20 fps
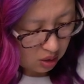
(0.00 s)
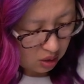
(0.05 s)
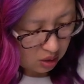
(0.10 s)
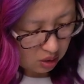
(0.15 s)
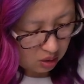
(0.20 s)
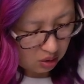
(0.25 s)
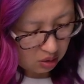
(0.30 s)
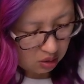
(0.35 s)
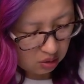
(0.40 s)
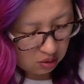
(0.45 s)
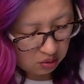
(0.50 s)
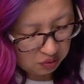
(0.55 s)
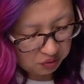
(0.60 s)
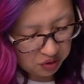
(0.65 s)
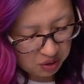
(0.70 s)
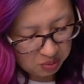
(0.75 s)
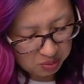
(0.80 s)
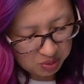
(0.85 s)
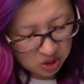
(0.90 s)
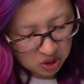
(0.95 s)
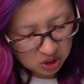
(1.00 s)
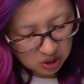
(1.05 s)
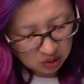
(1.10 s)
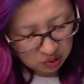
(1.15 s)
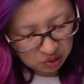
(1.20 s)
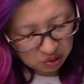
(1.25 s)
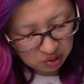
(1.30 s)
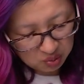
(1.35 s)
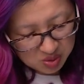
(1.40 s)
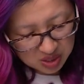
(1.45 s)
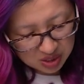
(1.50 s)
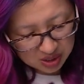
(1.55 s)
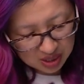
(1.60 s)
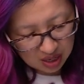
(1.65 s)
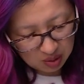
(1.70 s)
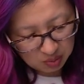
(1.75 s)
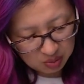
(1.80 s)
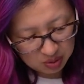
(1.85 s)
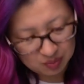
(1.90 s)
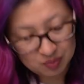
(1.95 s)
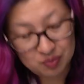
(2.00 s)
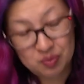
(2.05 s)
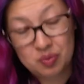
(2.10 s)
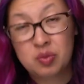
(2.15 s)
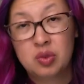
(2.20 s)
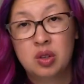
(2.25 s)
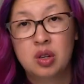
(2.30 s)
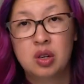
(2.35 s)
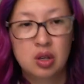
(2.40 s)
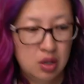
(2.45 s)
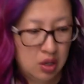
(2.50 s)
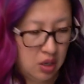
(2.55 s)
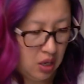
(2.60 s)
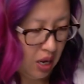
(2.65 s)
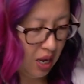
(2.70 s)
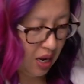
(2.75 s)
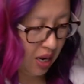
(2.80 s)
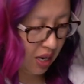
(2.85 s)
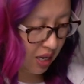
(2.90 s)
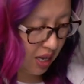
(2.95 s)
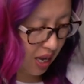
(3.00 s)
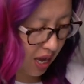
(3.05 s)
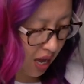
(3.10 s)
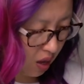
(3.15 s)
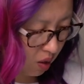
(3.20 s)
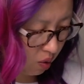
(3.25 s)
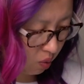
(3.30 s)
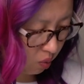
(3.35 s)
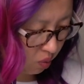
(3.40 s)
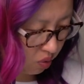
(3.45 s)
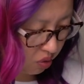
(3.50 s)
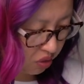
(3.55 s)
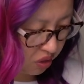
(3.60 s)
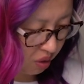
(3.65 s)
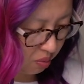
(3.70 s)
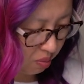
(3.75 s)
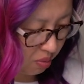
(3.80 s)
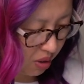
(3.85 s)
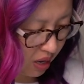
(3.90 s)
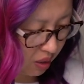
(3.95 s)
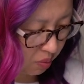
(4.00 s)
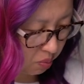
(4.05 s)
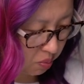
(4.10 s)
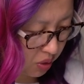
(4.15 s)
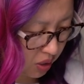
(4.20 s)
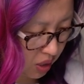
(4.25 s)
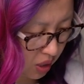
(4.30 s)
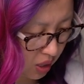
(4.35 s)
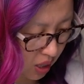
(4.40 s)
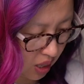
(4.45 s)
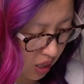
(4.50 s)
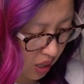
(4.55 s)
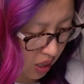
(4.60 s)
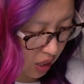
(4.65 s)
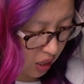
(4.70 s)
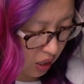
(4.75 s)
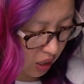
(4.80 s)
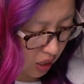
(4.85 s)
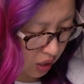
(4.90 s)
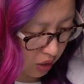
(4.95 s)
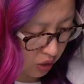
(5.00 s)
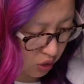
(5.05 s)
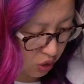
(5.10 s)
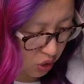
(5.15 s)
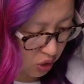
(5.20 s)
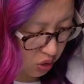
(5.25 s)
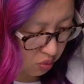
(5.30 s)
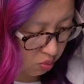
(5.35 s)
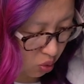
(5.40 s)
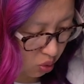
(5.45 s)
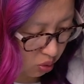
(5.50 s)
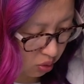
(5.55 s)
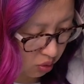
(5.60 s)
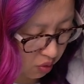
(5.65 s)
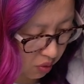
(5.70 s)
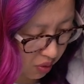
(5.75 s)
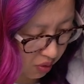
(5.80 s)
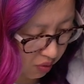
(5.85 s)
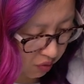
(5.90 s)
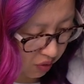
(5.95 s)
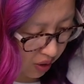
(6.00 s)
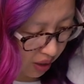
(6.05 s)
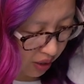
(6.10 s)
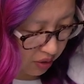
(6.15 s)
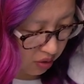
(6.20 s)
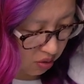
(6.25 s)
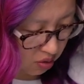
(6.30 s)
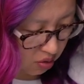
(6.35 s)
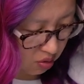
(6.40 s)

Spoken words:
of a material misstatement. An account that might be smaller in value.